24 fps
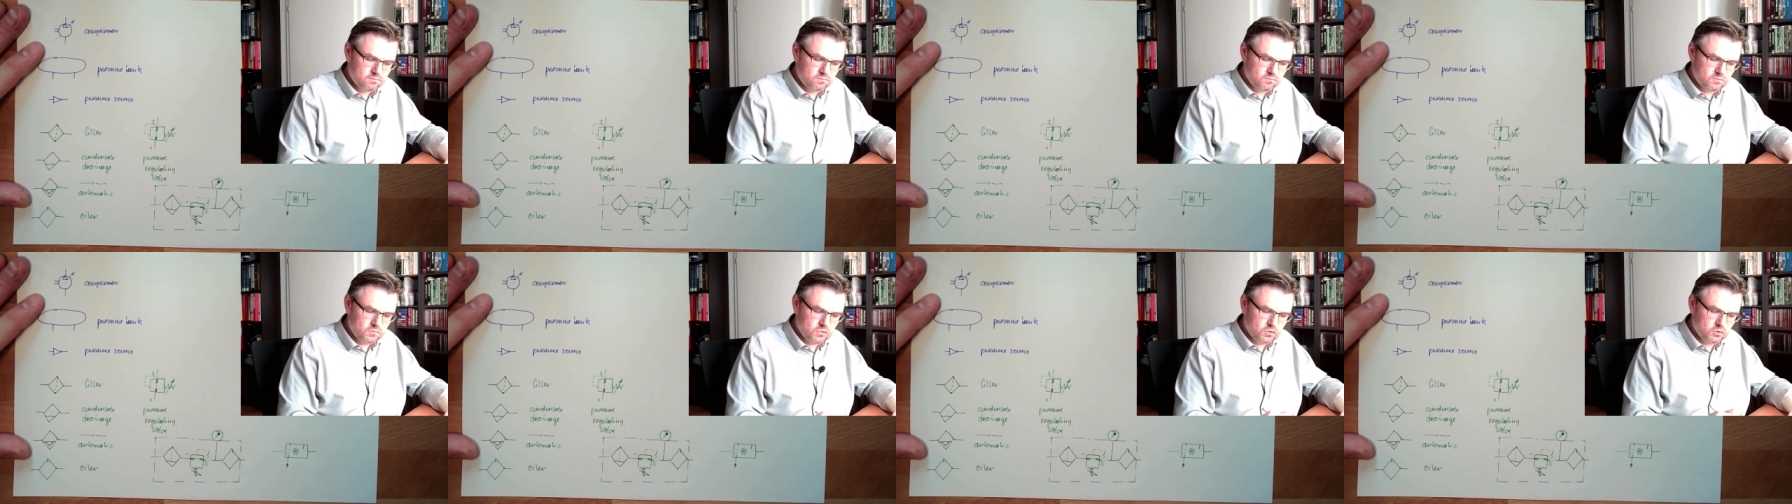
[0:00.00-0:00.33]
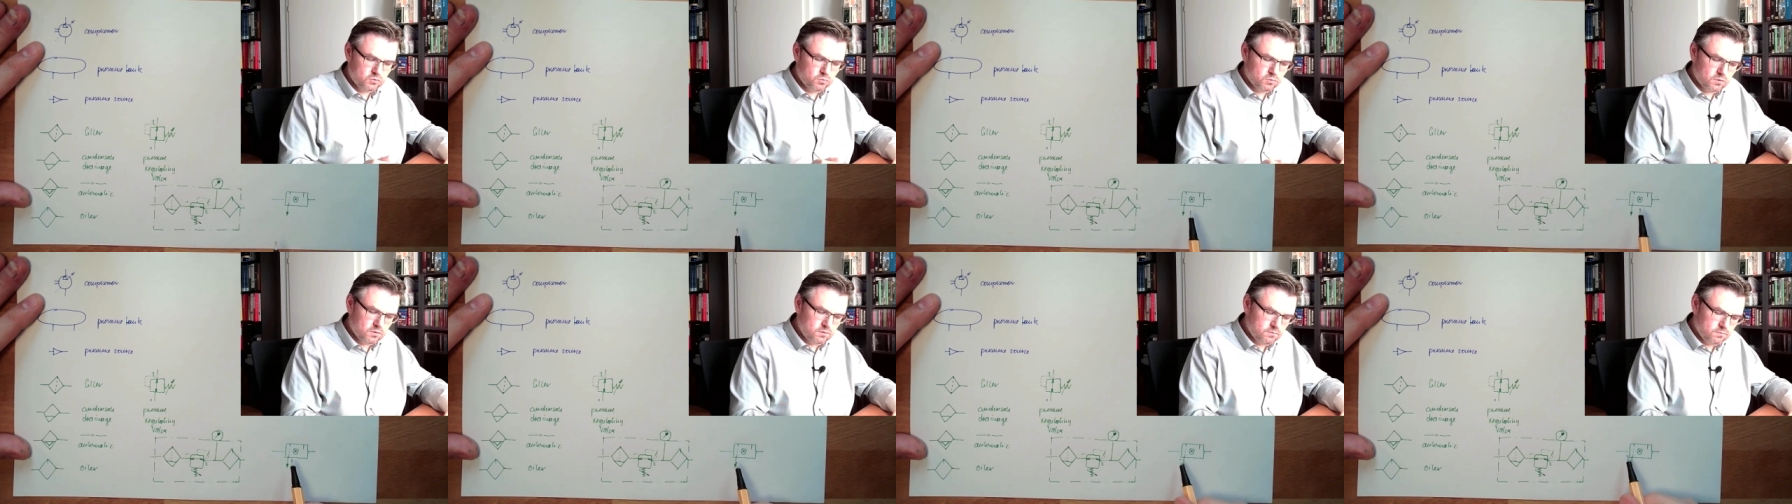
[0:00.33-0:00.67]
This
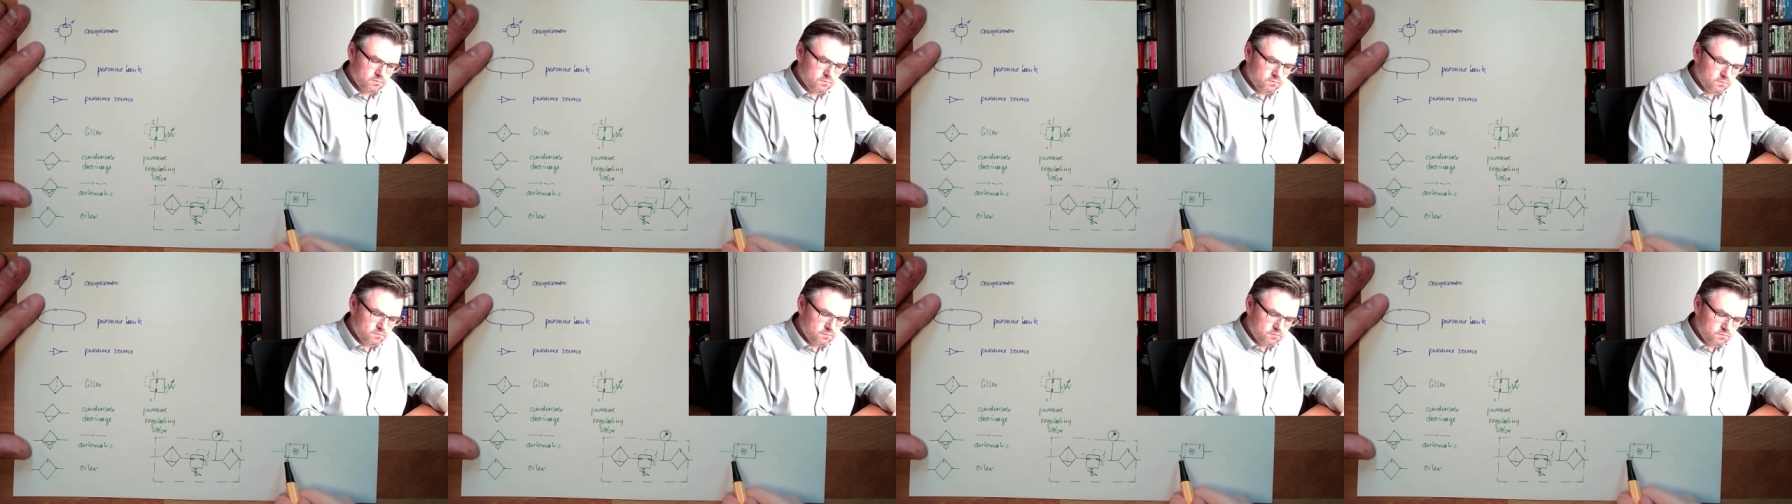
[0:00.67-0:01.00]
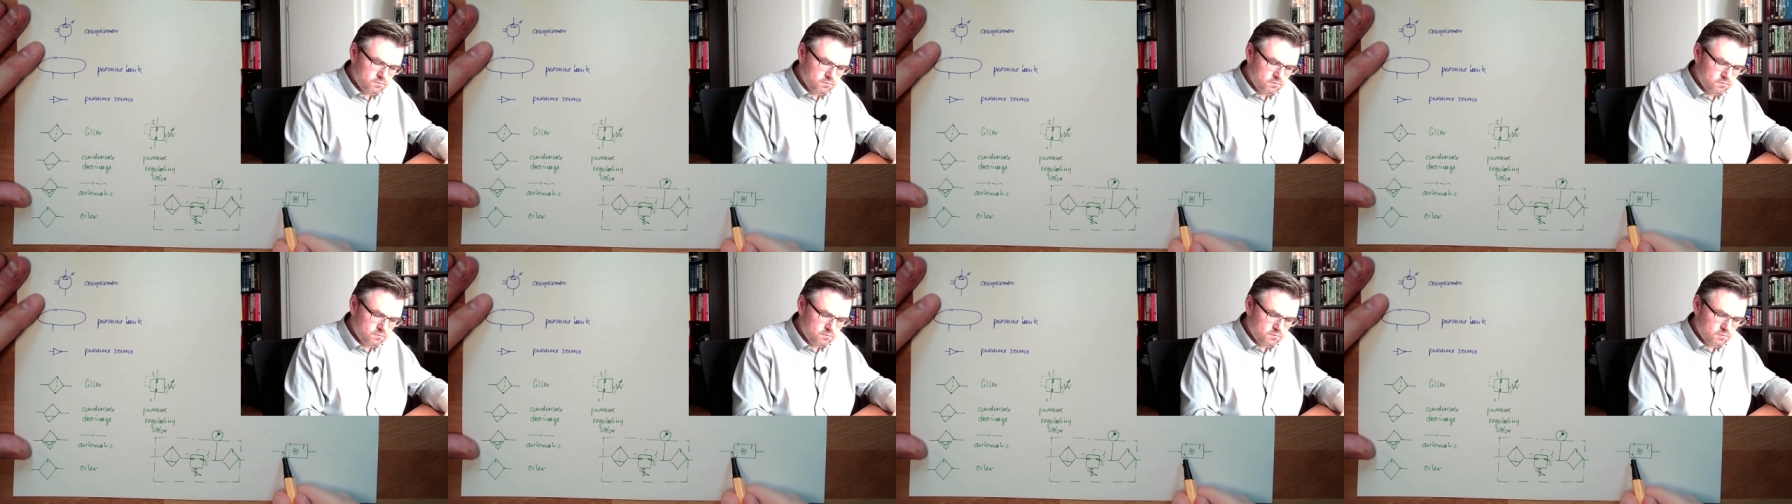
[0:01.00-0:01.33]
one.
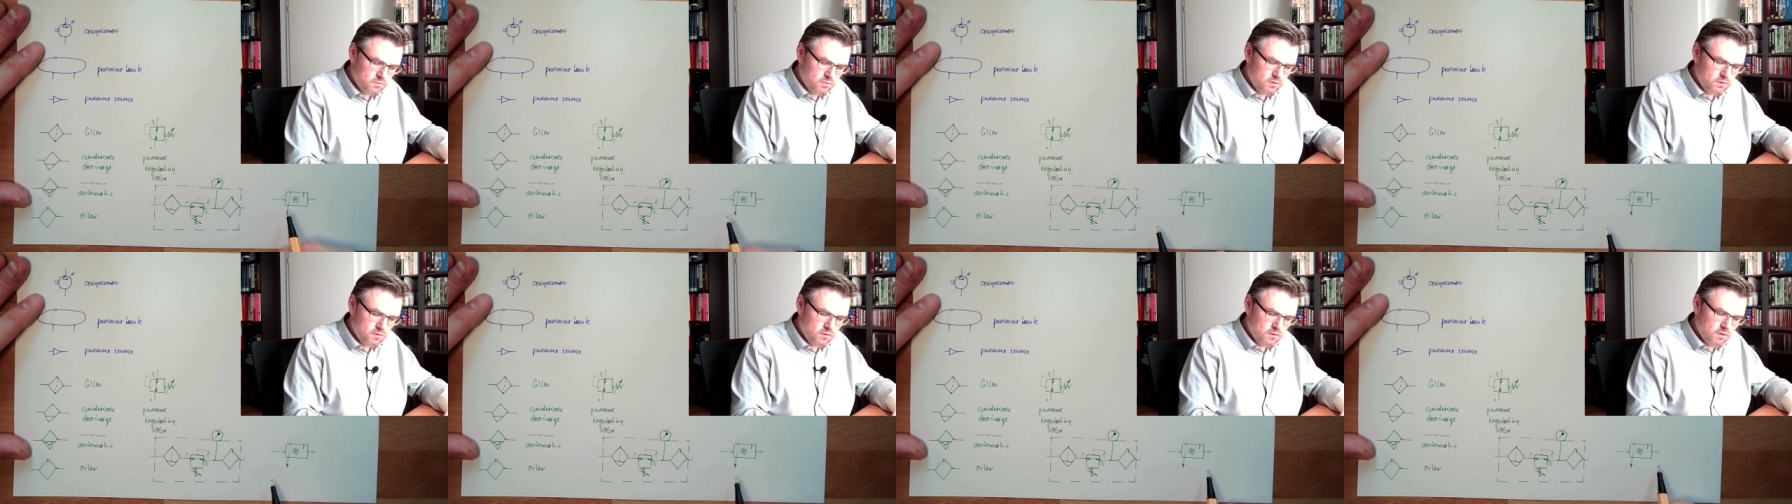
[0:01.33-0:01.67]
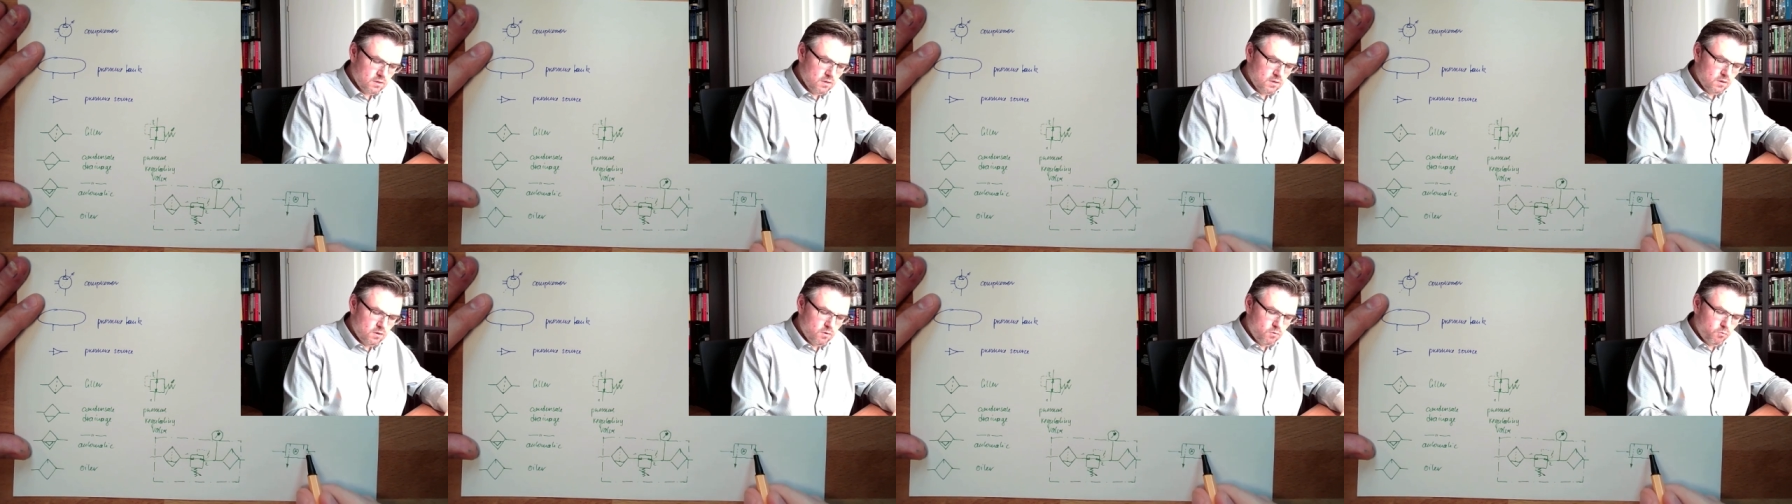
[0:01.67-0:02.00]
Yeah?
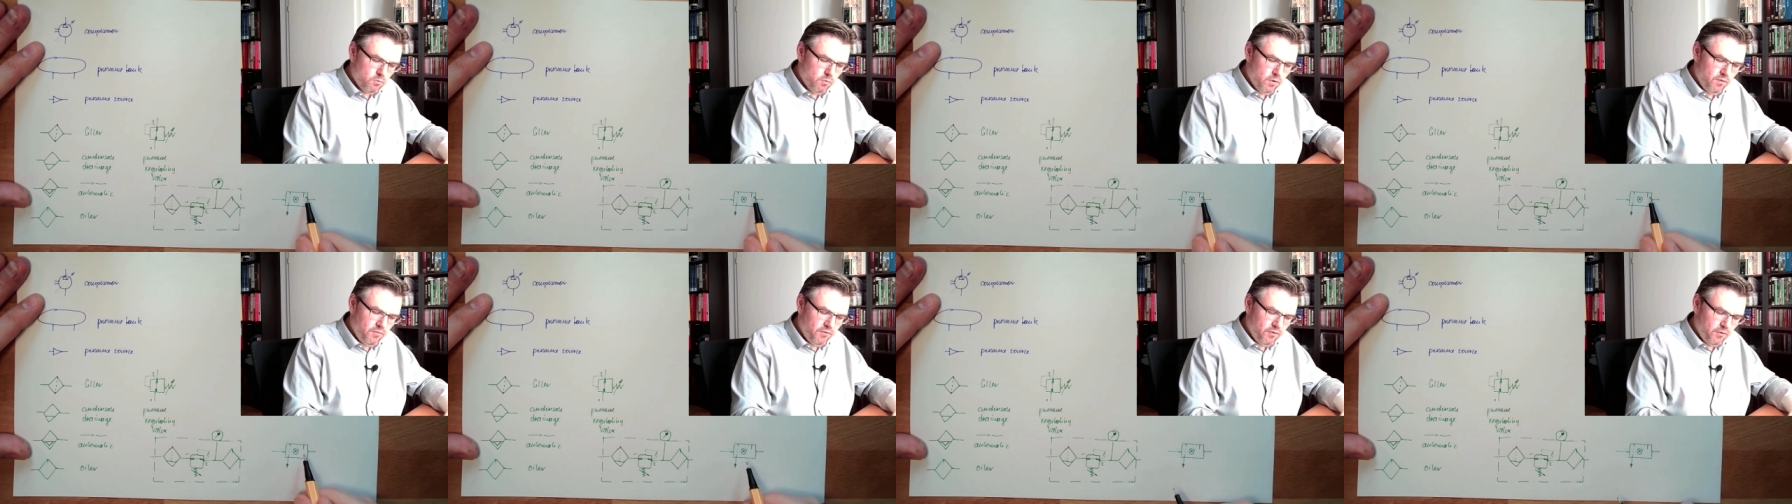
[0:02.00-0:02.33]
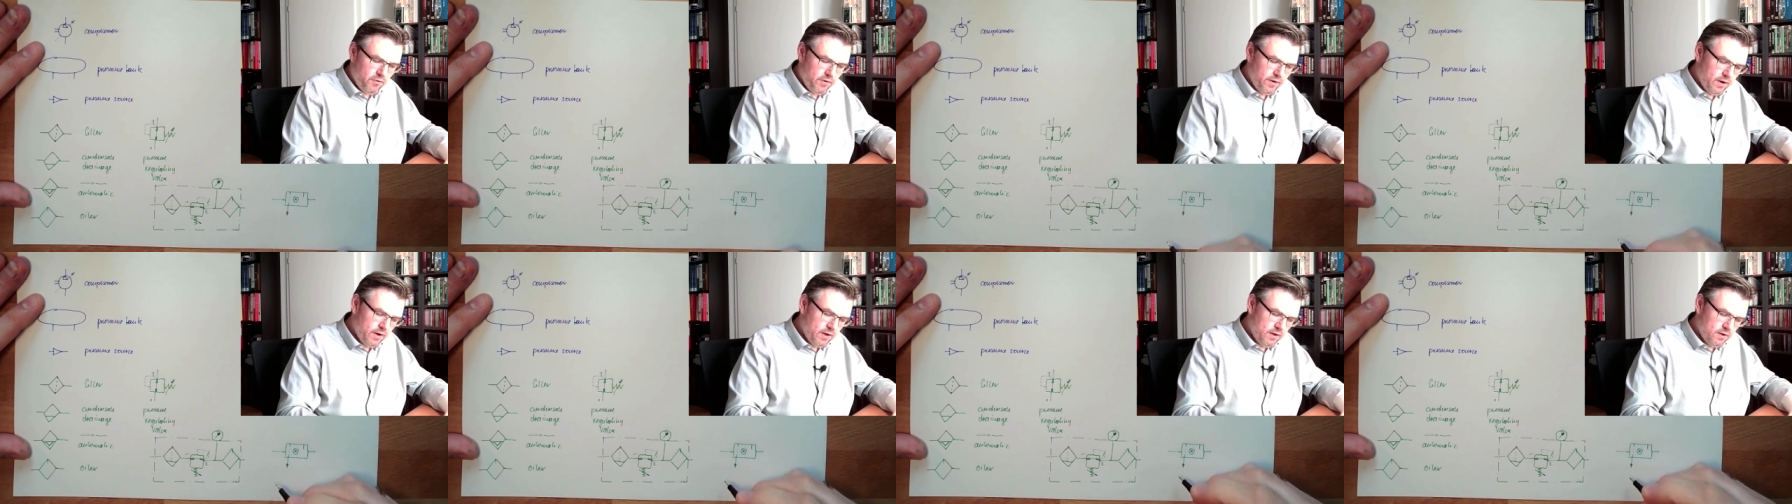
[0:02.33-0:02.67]
With
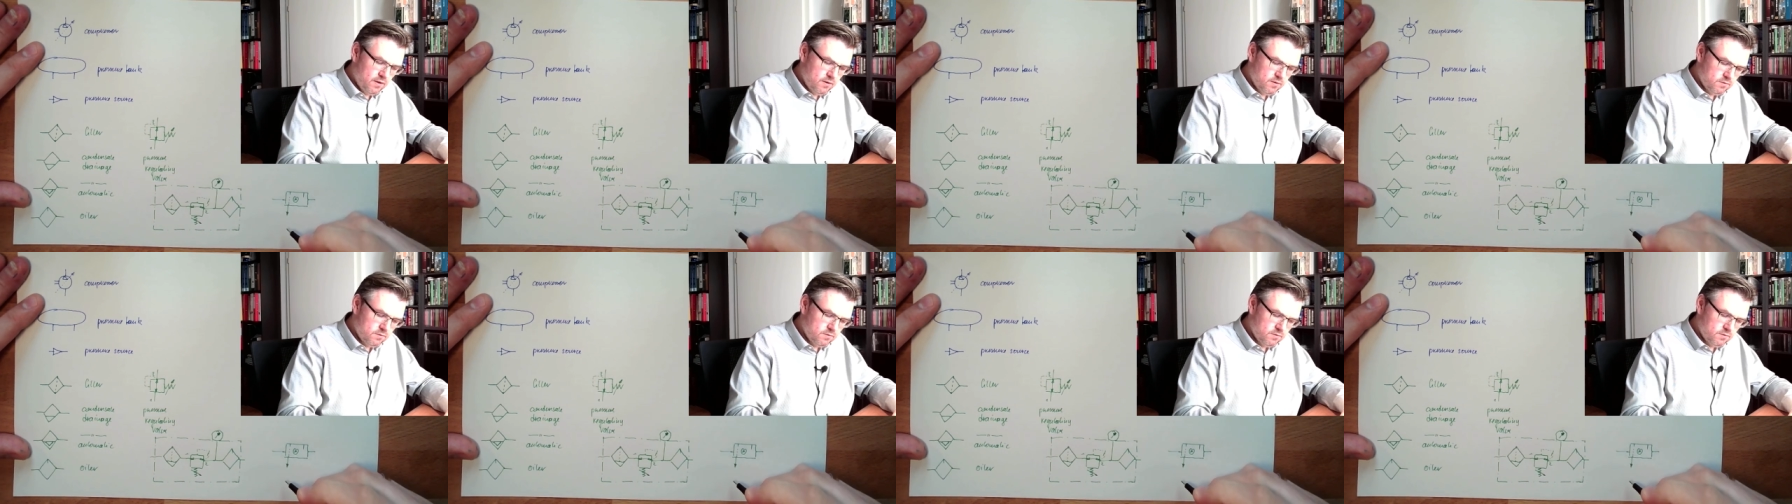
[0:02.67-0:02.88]
oiler,